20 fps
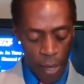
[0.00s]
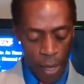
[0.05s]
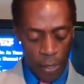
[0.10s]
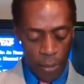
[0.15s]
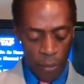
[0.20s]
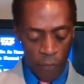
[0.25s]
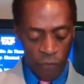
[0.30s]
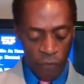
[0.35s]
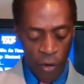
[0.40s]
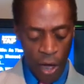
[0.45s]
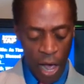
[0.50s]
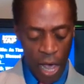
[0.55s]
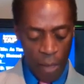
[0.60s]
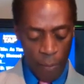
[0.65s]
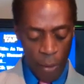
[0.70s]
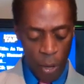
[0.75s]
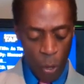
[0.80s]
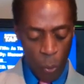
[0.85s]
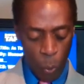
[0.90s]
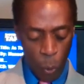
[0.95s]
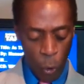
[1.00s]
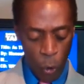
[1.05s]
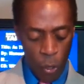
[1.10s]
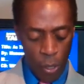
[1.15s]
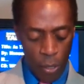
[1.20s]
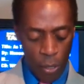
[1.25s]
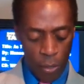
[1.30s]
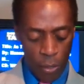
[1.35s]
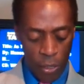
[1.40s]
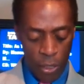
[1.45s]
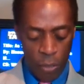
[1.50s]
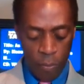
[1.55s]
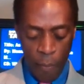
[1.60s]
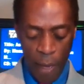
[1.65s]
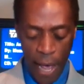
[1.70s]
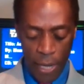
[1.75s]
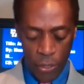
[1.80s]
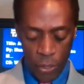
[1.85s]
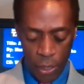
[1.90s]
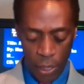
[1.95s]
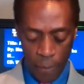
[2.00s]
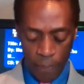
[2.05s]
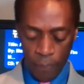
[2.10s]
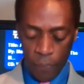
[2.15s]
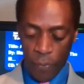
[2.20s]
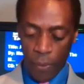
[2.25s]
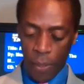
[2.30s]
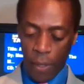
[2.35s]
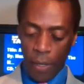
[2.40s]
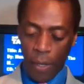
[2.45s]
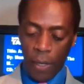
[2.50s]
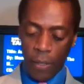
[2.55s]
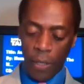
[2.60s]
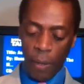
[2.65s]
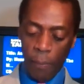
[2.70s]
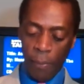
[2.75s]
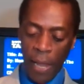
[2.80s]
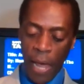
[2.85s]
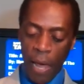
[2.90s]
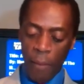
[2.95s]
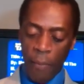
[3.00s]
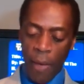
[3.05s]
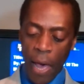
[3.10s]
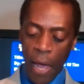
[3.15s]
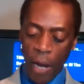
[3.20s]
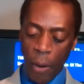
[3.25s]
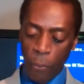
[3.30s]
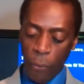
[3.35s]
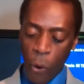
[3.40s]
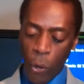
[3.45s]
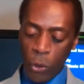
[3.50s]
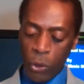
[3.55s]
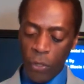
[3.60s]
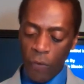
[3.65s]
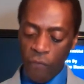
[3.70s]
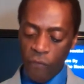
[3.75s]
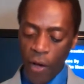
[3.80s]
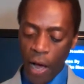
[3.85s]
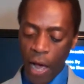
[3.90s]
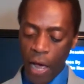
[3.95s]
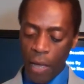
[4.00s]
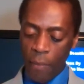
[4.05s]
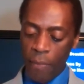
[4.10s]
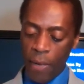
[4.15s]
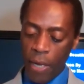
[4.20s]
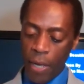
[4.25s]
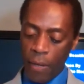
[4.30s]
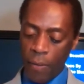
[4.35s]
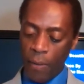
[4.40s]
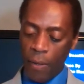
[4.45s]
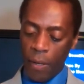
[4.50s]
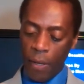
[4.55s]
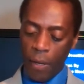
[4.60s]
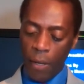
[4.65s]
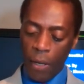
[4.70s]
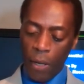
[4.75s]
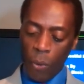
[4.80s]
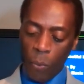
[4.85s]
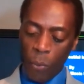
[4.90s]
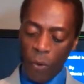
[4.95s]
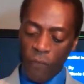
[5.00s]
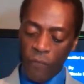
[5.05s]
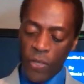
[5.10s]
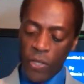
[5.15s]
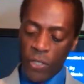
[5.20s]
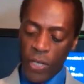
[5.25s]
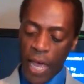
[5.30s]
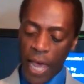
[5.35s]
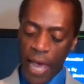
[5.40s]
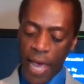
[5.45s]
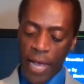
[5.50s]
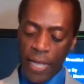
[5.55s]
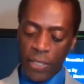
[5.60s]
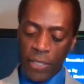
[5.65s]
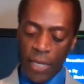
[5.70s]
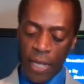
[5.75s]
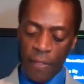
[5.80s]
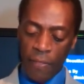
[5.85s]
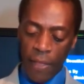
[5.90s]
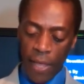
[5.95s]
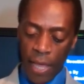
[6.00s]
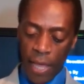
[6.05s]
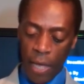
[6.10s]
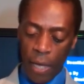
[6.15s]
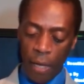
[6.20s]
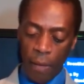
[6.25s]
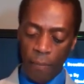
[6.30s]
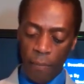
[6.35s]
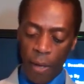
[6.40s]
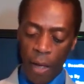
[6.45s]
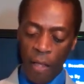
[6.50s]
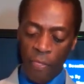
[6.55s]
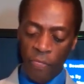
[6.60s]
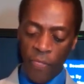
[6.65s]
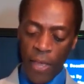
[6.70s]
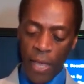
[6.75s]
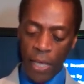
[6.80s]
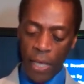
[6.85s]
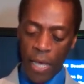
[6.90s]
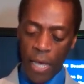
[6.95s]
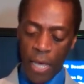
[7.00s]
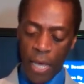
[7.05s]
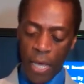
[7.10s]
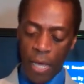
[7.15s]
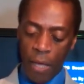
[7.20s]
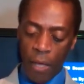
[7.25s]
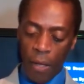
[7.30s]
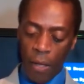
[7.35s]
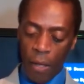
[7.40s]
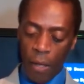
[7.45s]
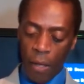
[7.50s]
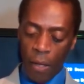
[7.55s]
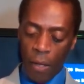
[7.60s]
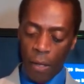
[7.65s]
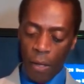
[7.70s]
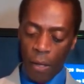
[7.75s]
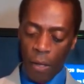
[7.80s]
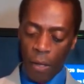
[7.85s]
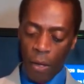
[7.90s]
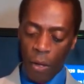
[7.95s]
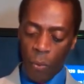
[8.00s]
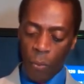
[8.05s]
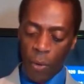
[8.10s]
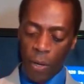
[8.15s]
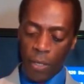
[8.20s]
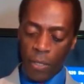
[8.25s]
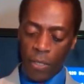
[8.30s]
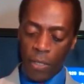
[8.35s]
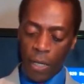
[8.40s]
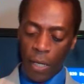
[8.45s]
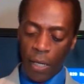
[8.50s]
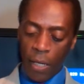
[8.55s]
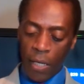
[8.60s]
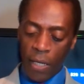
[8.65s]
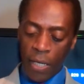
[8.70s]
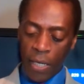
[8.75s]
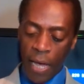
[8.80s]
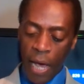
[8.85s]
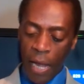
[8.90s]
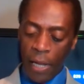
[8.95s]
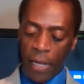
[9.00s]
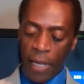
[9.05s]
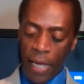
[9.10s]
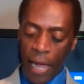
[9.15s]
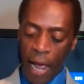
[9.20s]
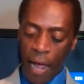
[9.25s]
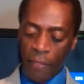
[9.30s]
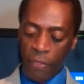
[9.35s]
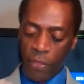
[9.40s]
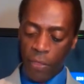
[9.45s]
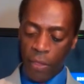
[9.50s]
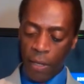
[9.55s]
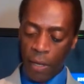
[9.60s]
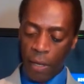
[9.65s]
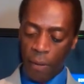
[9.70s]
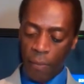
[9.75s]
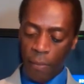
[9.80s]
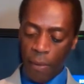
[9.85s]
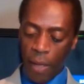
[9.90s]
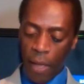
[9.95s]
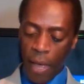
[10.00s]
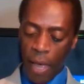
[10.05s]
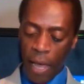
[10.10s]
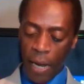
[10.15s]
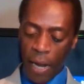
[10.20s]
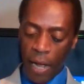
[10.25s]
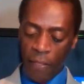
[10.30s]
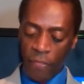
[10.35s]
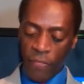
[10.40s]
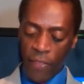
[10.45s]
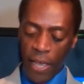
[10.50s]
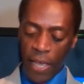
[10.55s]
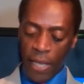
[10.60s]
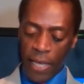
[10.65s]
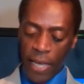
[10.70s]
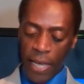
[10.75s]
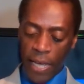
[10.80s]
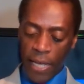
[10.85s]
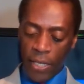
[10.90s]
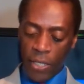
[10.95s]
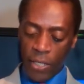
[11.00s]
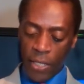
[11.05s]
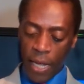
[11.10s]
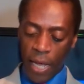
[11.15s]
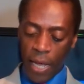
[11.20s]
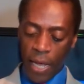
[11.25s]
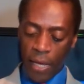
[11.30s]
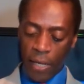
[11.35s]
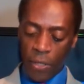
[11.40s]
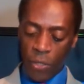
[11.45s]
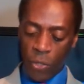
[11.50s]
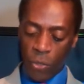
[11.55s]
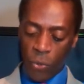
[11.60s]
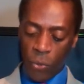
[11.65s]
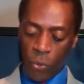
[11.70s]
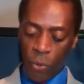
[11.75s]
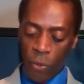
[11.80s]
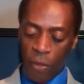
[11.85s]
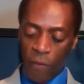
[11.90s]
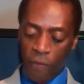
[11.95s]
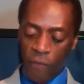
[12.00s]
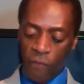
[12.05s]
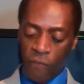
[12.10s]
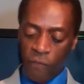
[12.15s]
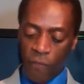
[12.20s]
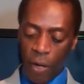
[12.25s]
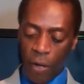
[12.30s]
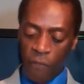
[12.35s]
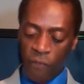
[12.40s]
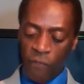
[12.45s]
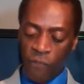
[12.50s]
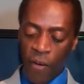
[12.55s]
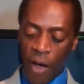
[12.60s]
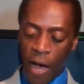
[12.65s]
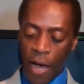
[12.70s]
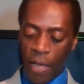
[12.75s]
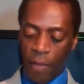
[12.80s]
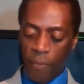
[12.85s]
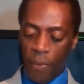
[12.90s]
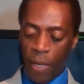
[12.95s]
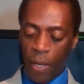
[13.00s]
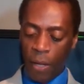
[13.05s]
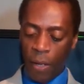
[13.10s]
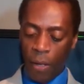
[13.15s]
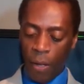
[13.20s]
The firemen were dismantling. The black man approached the firemen with his hands in the air. I think he was yelling at them, and I think he said to the firemen,